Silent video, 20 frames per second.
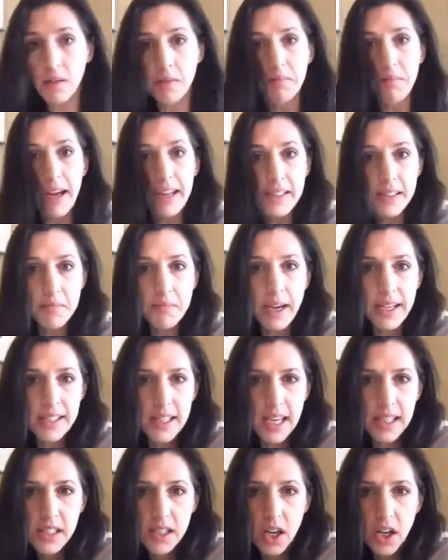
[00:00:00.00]
my, my
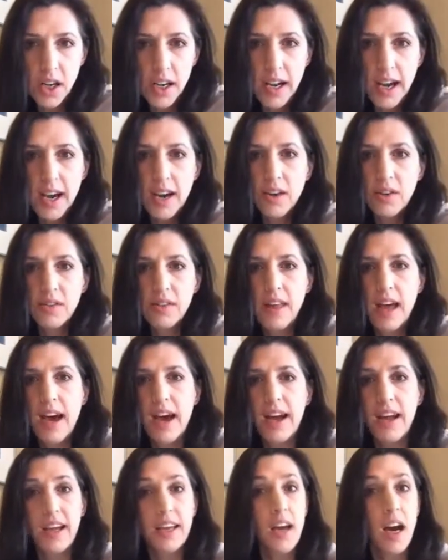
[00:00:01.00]
day started out
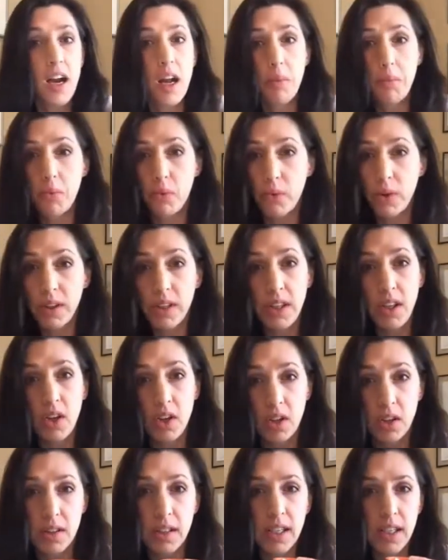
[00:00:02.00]
that I got up really
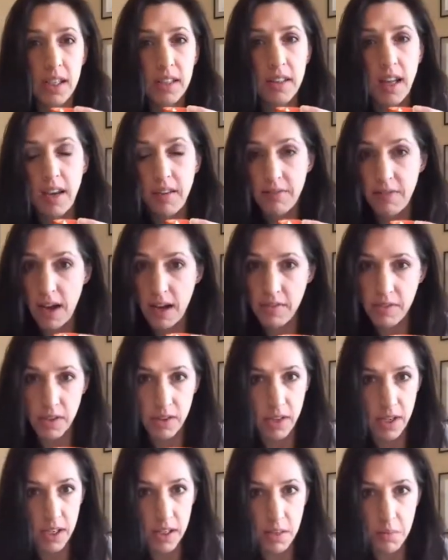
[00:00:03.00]
early, like
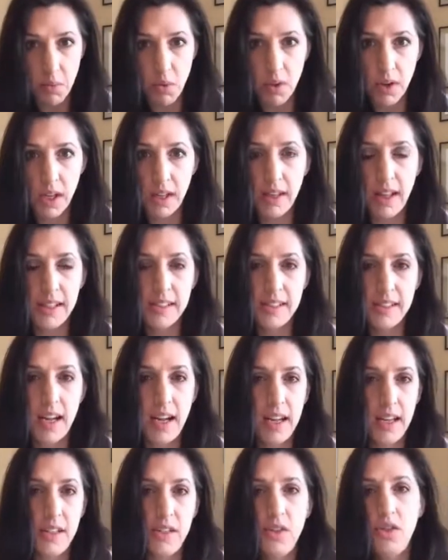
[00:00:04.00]
5.30 in the morning. That's
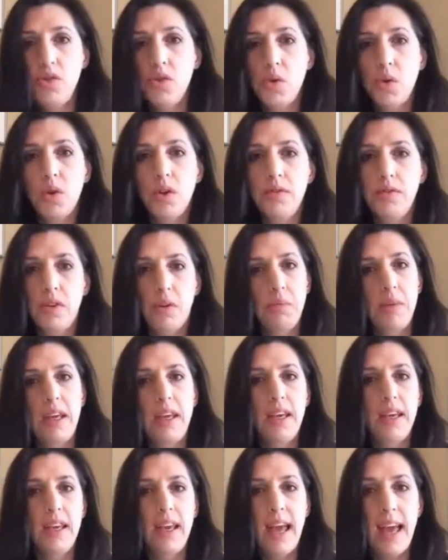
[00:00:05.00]
not unusual for me.